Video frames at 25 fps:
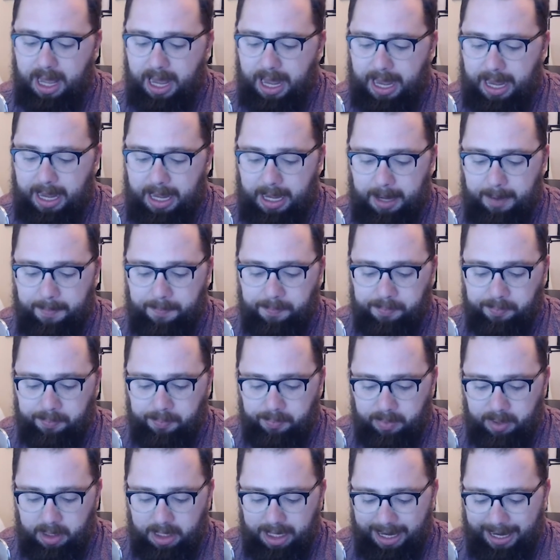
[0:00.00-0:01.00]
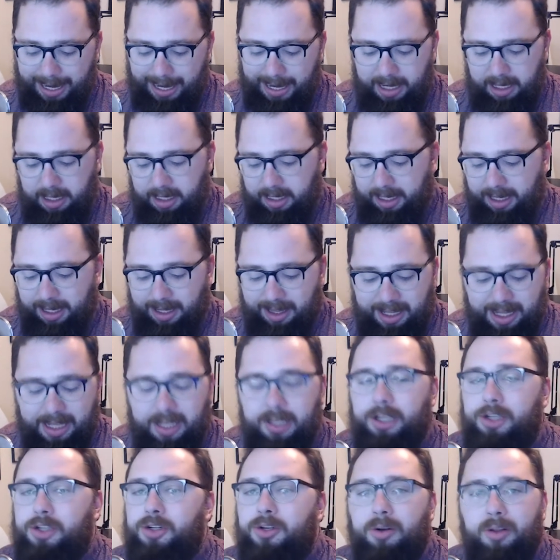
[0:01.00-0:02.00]
And the
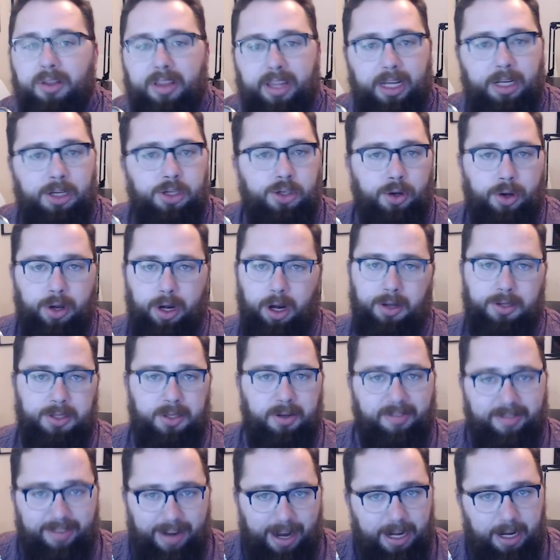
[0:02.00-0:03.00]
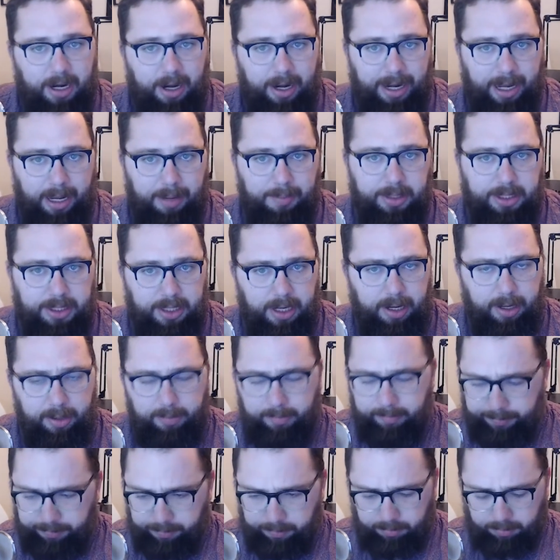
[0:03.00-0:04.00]
additional things you could also find on Amazon.